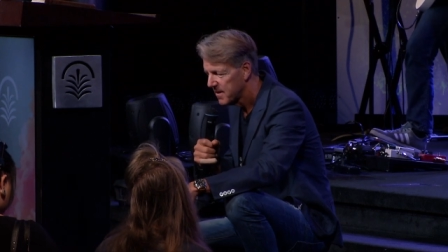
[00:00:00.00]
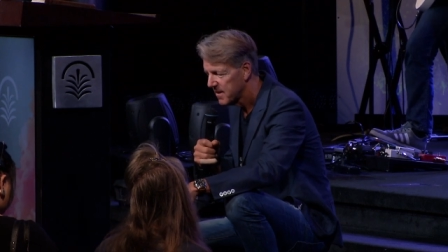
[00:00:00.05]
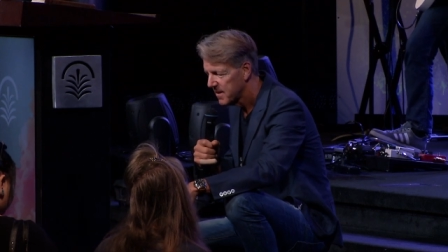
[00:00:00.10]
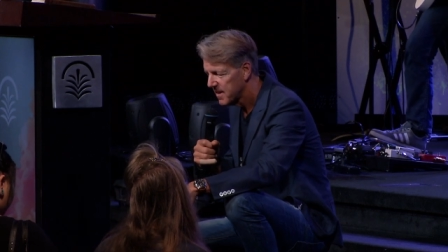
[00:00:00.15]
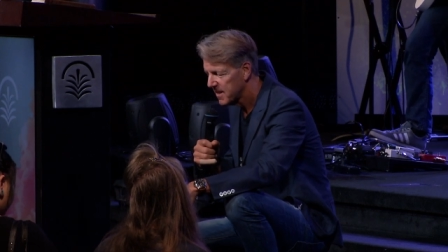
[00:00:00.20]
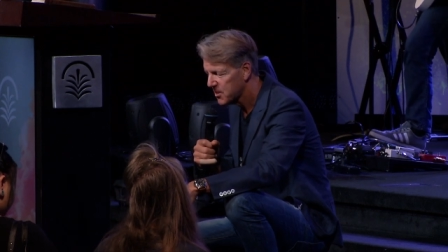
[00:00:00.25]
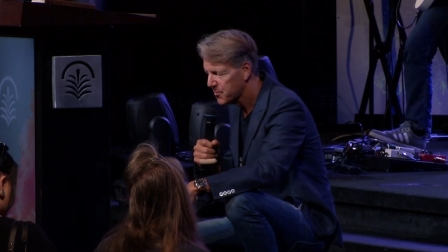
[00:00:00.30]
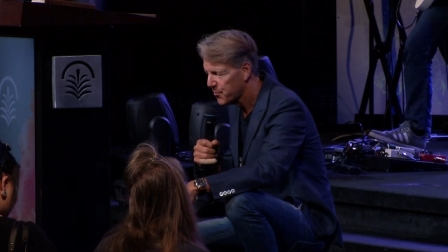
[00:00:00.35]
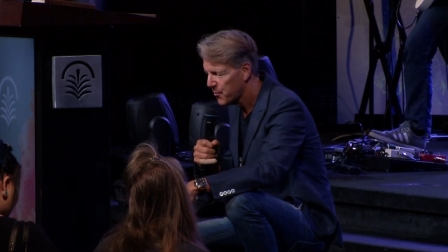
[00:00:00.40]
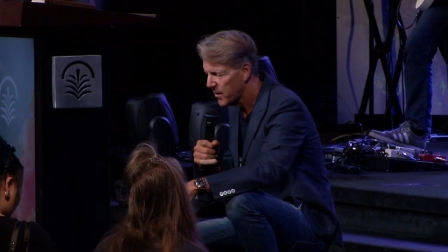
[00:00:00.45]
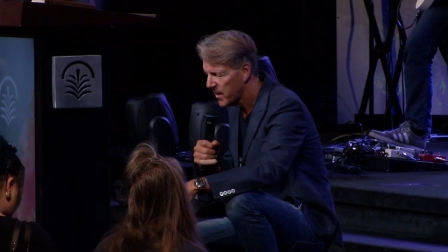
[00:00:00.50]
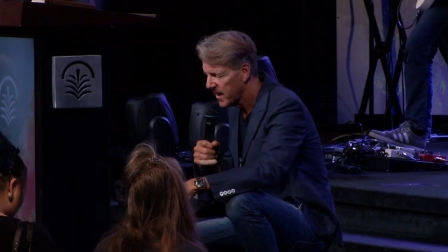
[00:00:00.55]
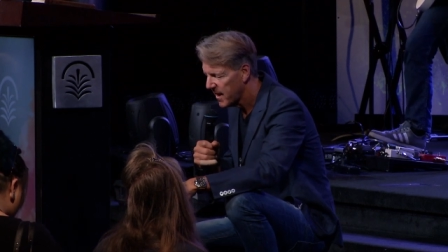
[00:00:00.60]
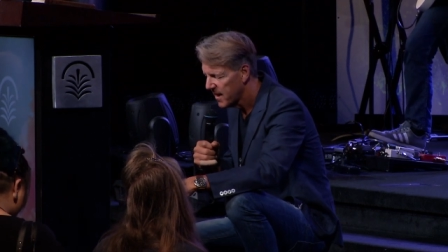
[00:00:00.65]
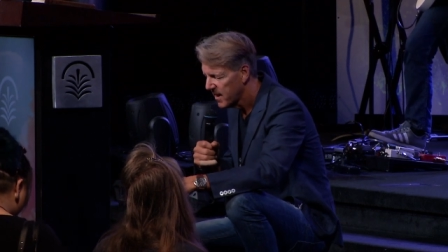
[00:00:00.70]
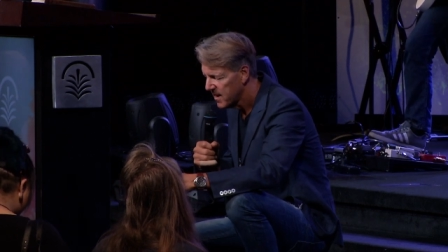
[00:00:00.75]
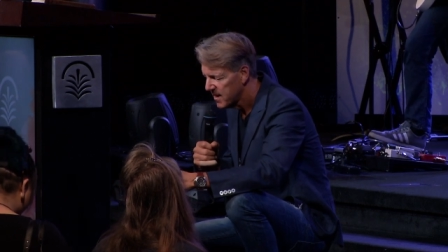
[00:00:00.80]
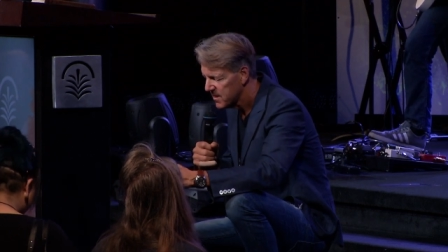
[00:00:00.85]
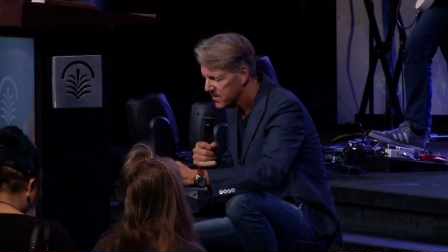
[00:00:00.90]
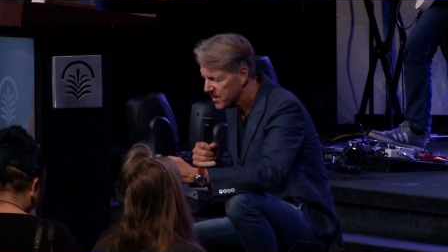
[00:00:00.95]
Let's pray.
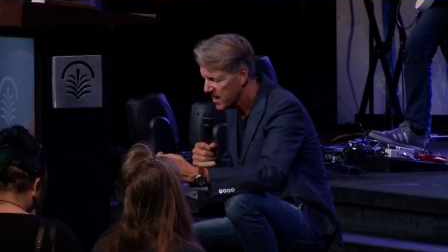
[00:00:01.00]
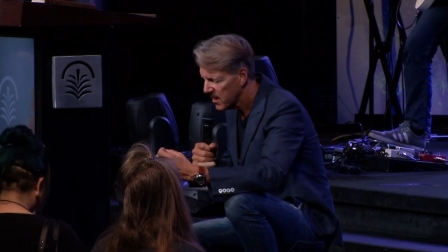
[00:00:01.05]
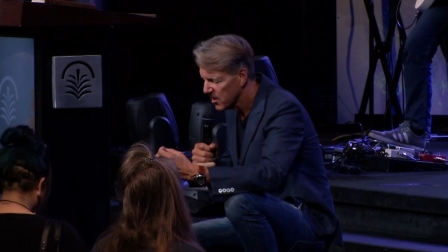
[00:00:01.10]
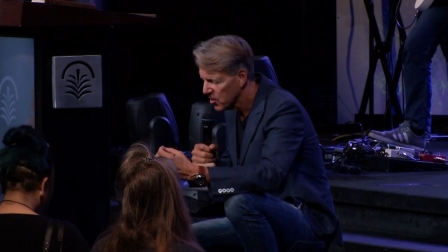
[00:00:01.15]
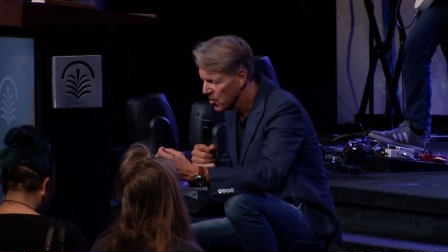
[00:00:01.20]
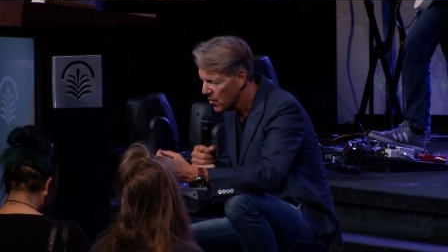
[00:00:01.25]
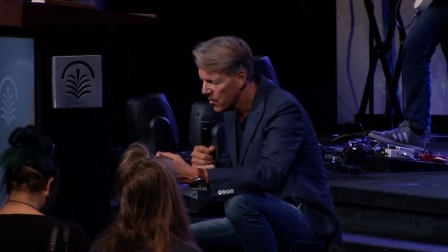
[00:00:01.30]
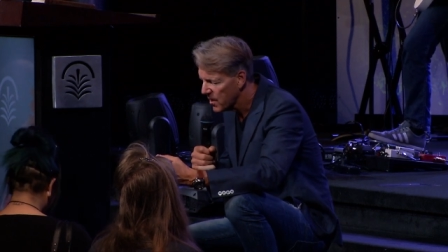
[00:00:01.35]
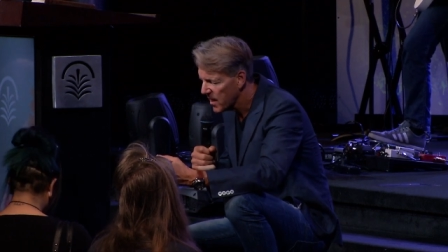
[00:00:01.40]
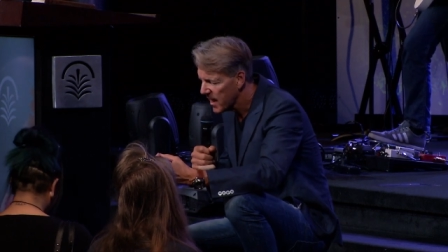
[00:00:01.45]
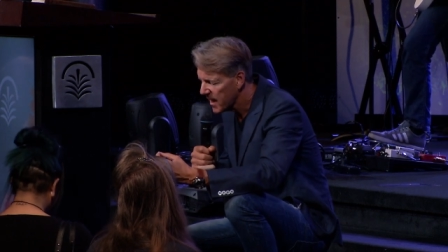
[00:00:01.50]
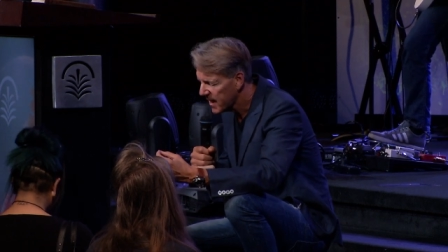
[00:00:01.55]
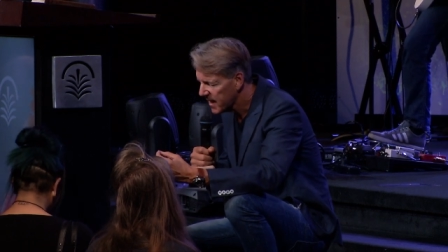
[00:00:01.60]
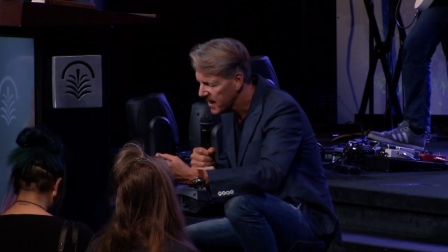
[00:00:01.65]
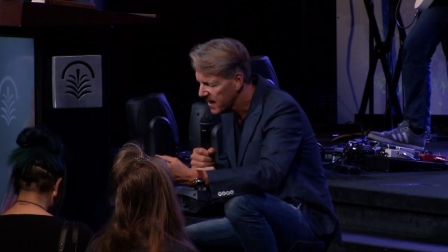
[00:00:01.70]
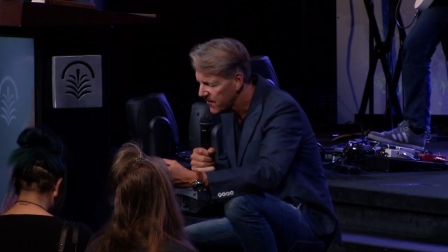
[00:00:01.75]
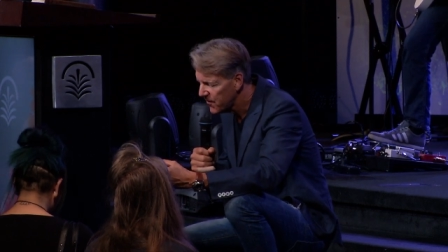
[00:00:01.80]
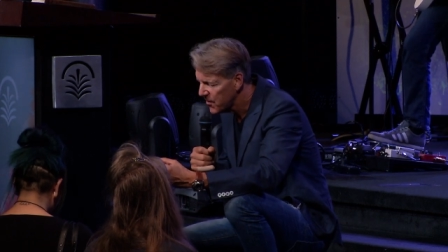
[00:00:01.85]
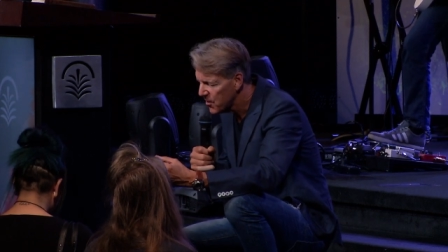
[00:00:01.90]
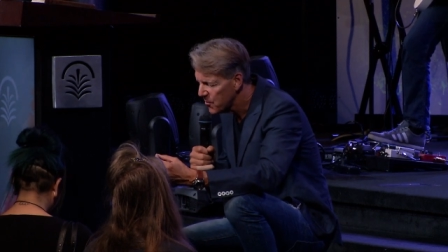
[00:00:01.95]
Say, Lord, I
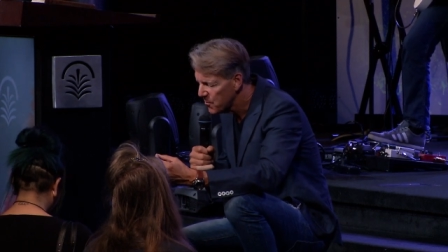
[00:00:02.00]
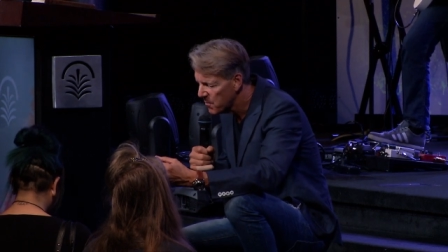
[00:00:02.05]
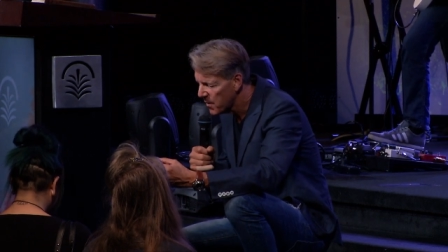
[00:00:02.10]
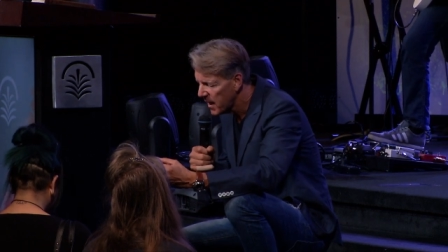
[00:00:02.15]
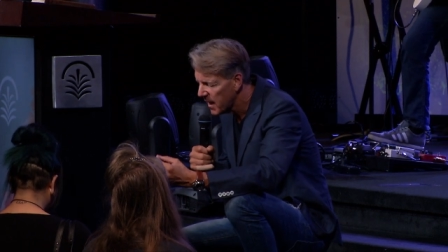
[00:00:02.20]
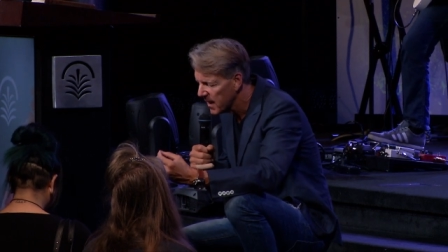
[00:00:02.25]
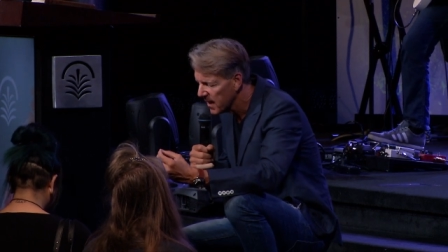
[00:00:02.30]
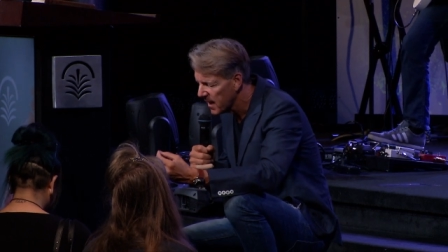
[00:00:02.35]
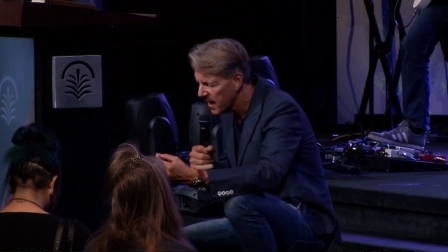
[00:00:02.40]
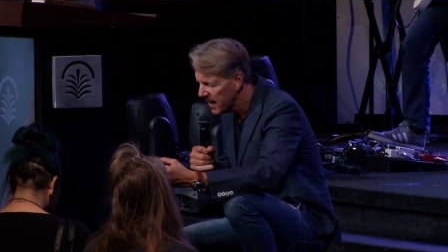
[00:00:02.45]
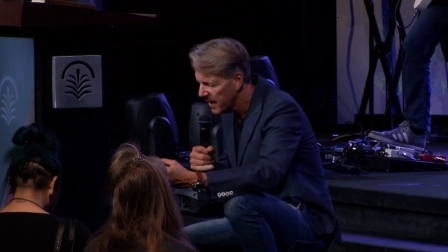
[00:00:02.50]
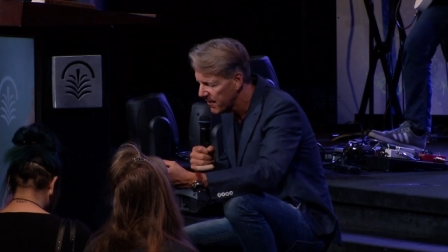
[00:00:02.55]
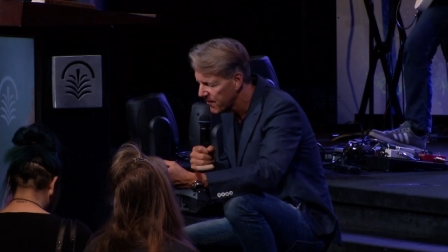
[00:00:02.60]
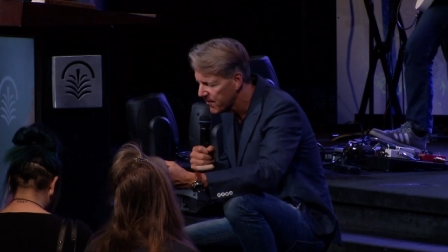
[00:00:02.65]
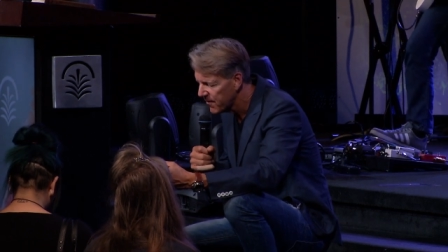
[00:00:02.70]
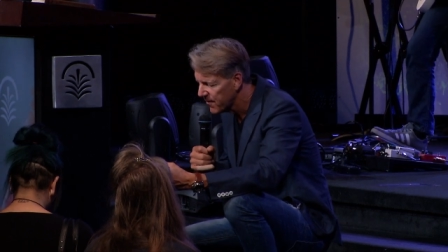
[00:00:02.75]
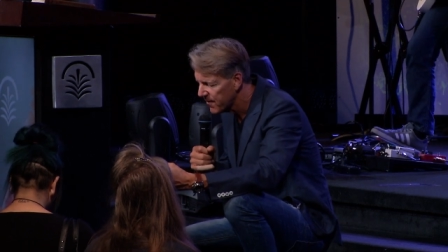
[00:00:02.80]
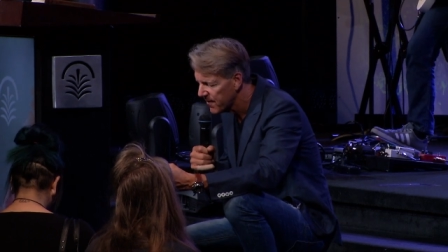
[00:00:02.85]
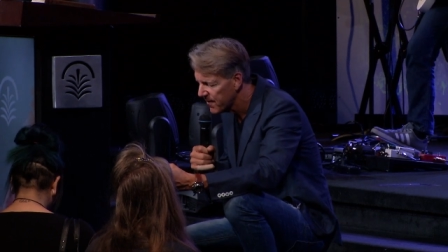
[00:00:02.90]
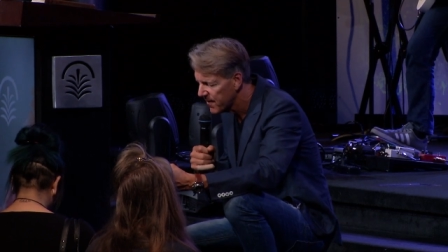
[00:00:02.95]
give you my
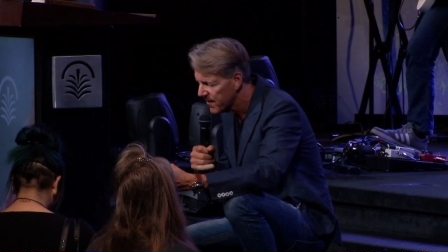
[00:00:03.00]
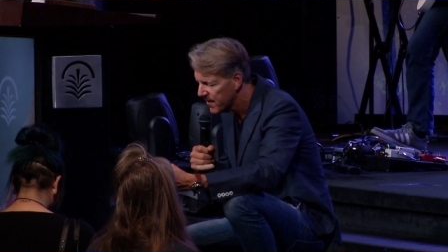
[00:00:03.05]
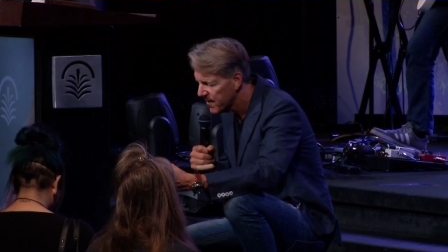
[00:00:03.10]
life.